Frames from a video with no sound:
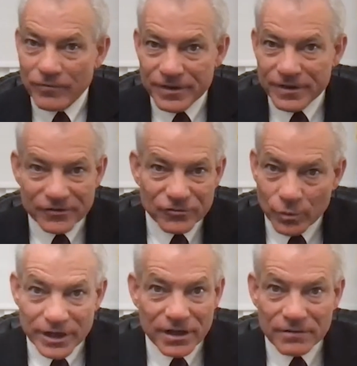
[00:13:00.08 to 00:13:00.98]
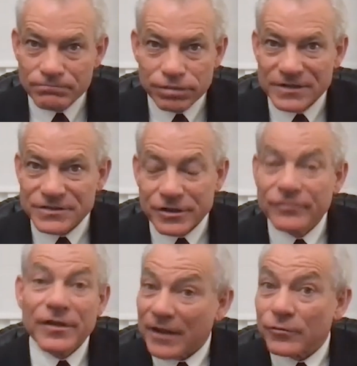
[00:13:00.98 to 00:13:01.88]
over the next 20 plus
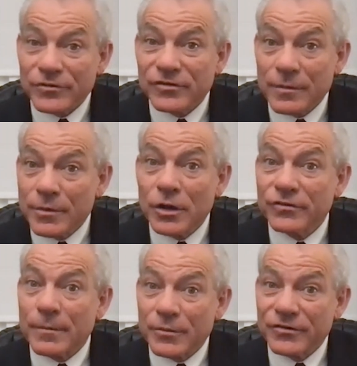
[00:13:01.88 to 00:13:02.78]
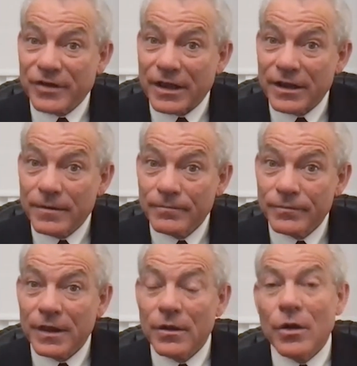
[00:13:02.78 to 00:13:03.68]
years. And that's what CBO's numbers say.
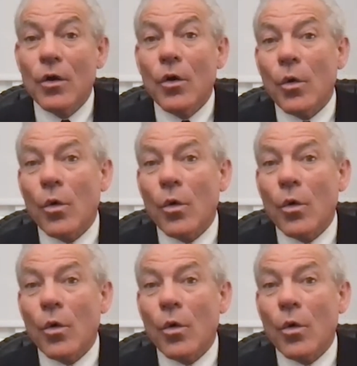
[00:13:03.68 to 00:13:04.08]
Mm-hmm.